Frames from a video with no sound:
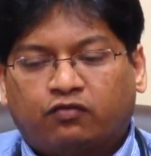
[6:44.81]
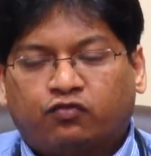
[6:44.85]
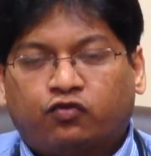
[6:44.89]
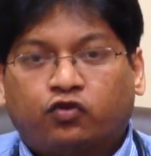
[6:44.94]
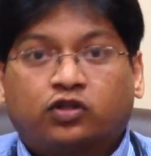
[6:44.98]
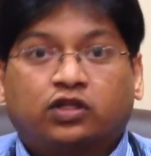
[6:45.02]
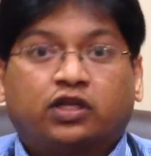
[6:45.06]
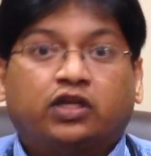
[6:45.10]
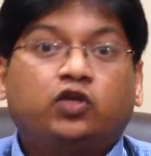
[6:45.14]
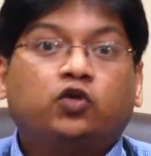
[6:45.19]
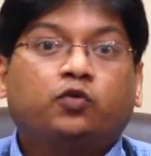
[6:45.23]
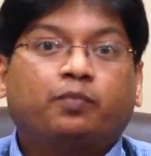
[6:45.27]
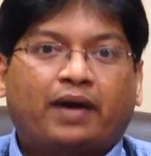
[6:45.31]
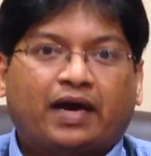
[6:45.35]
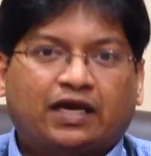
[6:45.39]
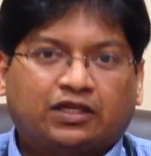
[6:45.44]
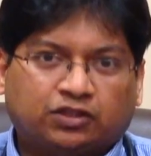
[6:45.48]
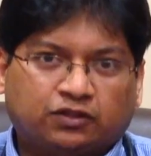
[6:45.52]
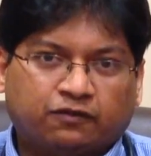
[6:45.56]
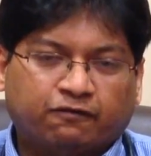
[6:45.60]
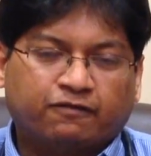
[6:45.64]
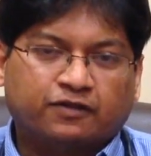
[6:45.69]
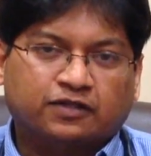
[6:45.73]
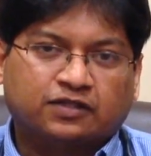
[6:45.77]
for the new
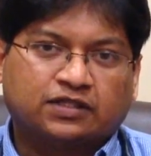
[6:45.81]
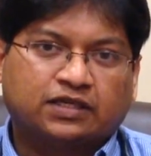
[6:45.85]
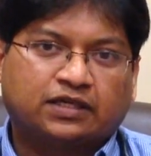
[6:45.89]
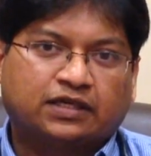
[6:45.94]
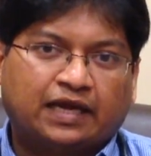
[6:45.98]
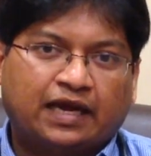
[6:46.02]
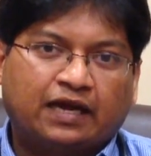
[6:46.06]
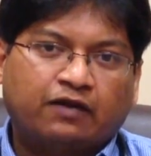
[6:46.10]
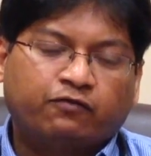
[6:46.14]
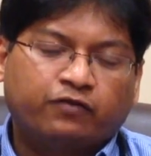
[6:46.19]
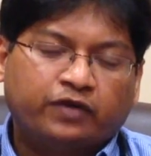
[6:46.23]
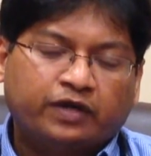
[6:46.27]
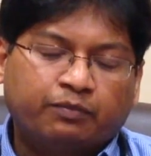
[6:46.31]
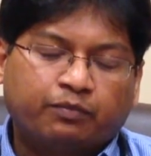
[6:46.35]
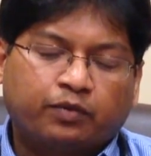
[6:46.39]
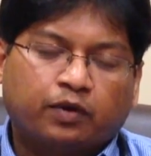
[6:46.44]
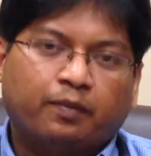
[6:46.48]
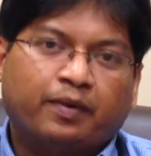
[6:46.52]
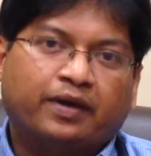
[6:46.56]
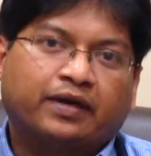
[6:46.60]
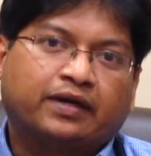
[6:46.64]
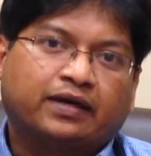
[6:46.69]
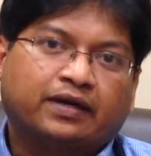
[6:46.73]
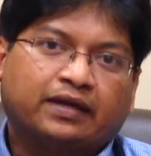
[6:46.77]
patient visit, and we
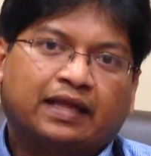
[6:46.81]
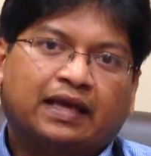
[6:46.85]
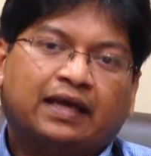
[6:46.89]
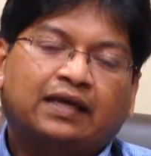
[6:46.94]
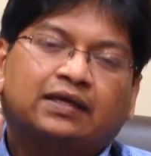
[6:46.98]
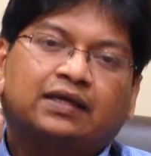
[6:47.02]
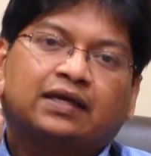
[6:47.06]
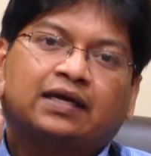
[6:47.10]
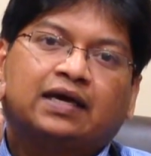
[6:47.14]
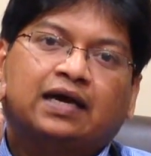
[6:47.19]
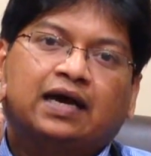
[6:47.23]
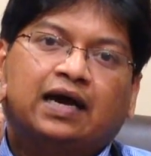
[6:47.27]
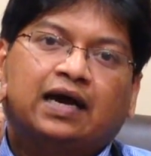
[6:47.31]
implemented that.